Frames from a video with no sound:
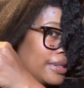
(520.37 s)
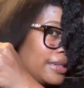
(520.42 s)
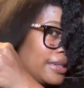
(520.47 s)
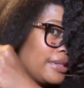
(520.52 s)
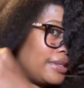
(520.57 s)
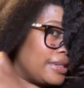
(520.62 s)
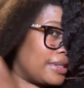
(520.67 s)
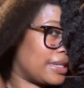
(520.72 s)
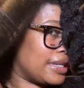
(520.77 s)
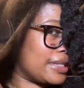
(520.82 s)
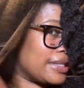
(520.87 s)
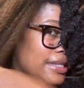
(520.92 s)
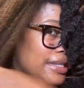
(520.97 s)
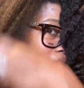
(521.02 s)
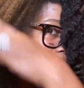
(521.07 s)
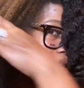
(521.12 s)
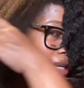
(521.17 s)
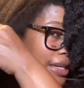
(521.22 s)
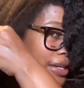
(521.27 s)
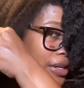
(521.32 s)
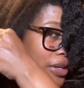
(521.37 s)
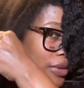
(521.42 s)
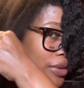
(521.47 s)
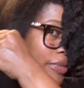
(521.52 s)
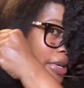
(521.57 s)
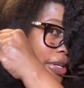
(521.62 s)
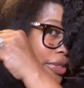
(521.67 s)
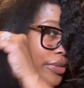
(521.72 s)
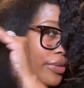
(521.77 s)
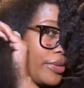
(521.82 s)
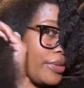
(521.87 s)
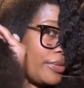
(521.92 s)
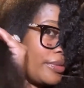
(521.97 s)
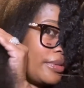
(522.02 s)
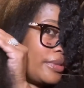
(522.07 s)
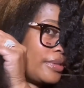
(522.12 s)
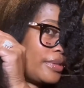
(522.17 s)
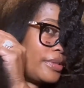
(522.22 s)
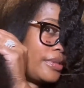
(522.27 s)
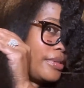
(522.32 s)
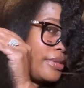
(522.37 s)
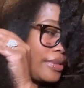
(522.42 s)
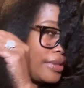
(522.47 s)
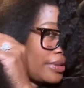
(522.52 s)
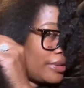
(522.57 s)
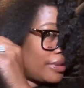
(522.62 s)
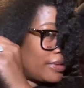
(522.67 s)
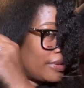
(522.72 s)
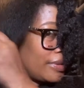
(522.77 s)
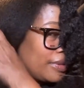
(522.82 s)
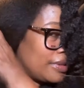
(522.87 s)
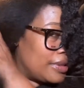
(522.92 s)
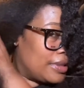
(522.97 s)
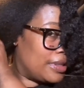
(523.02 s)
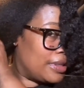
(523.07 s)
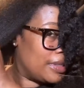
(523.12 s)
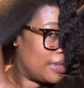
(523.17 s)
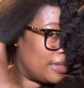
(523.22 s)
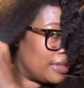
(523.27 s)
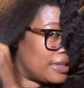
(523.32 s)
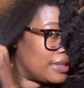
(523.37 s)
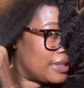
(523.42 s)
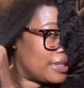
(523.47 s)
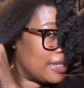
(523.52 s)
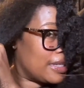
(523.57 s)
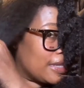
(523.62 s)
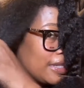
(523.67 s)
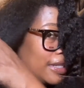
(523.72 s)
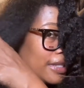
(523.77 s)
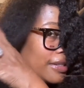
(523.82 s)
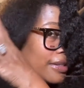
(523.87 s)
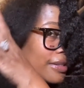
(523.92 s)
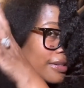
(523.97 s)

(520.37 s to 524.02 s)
yeah, see, I can comb right through. Nothing.